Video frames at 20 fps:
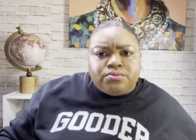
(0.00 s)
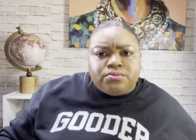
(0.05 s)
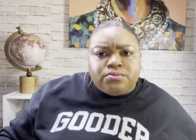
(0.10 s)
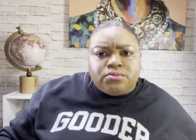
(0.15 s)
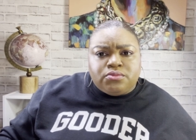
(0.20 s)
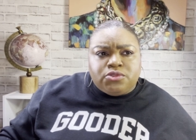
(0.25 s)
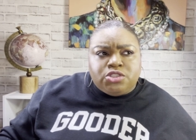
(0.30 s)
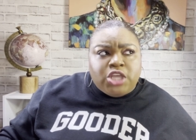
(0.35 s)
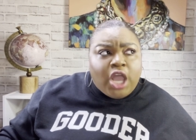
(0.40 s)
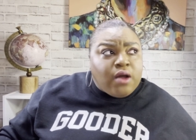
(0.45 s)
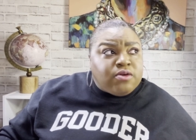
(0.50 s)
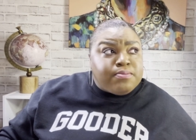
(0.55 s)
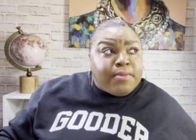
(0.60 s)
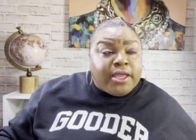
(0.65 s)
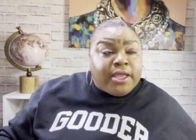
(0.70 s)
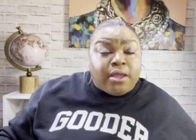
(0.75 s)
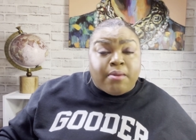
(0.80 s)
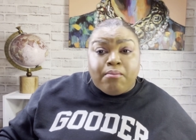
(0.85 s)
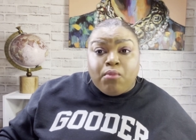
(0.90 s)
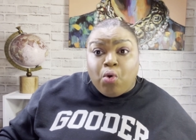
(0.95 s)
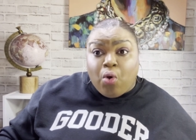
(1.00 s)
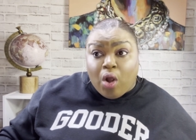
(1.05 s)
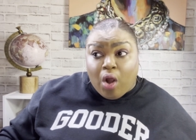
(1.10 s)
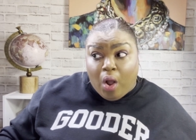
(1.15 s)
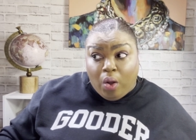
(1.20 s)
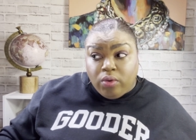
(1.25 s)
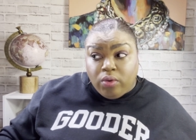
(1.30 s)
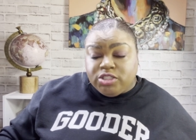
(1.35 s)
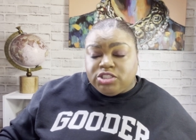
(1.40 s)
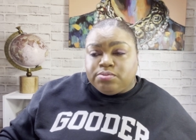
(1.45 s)
Y'all were making more
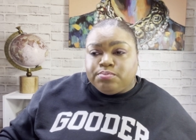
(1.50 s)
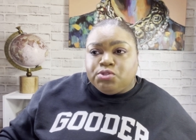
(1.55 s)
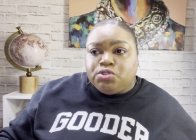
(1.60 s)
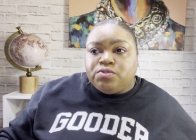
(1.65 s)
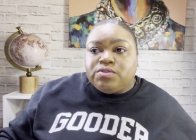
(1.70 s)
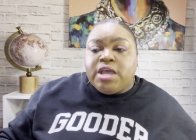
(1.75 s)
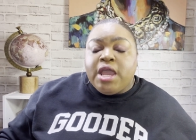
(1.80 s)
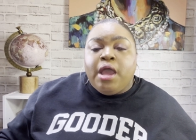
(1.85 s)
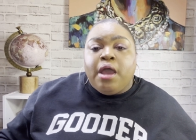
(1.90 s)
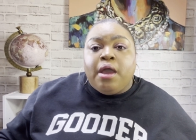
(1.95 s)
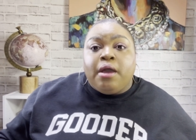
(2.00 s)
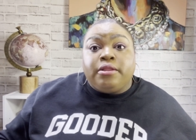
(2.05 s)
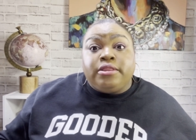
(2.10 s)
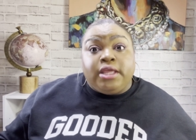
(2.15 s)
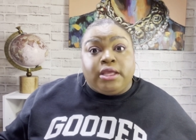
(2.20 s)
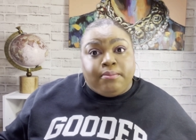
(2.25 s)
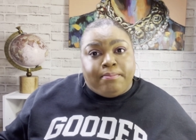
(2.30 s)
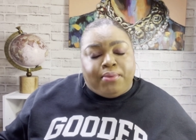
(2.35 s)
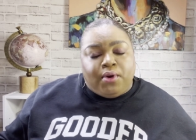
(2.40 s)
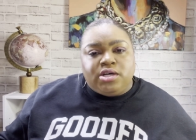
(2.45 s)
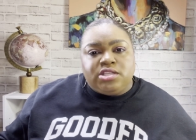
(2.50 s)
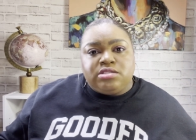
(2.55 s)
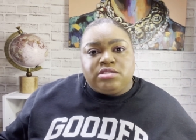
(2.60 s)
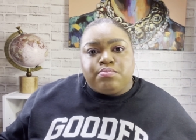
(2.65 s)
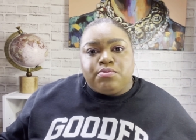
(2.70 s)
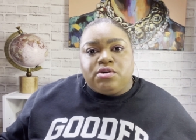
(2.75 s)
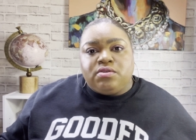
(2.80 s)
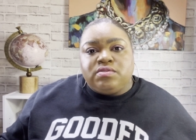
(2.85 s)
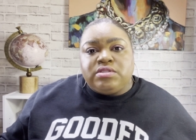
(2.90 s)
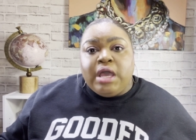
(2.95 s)
hoish moves than boss
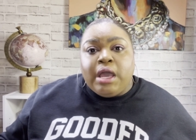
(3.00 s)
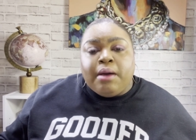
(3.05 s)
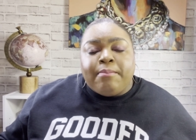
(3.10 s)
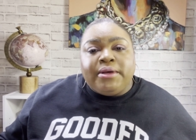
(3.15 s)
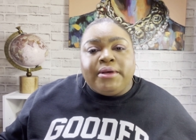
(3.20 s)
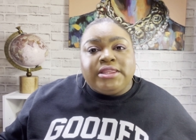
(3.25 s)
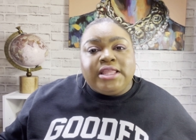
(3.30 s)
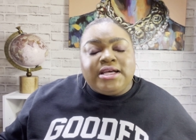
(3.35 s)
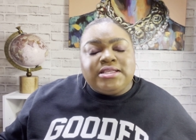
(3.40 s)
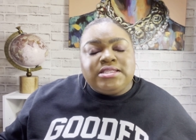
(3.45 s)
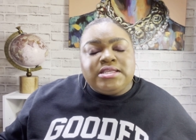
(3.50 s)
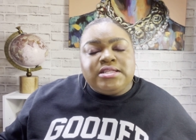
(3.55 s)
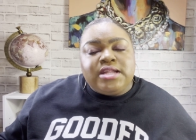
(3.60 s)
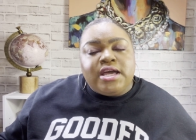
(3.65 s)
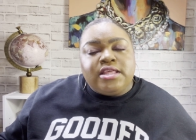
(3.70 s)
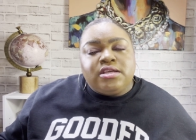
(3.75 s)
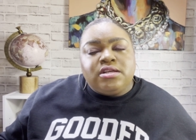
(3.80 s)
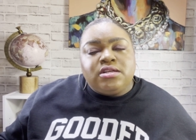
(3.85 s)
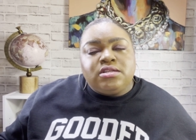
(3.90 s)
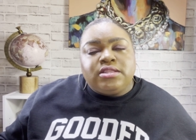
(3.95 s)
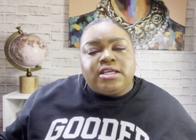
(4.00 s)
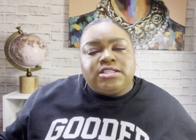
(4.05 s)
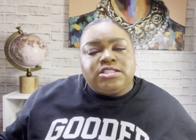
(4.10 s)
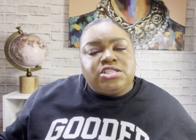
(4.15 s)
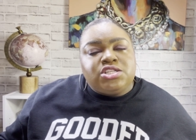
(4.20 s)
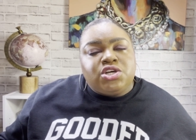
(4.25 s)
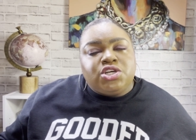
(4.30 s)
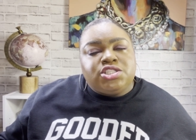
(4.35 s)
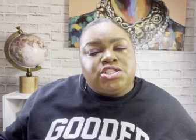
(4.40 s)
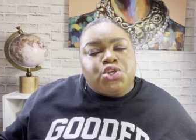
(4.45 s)
moves. But that's another that's
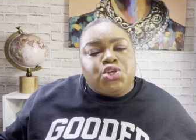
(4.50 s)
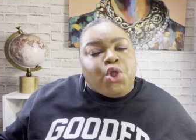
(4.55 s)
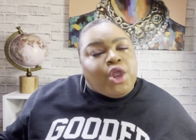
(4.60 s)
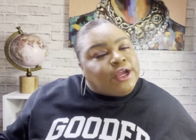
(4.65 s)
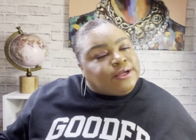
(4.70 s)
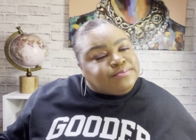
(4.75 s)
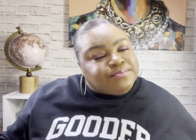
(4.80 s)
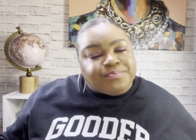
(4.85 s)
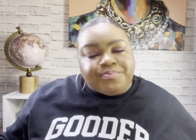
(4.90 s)
another story.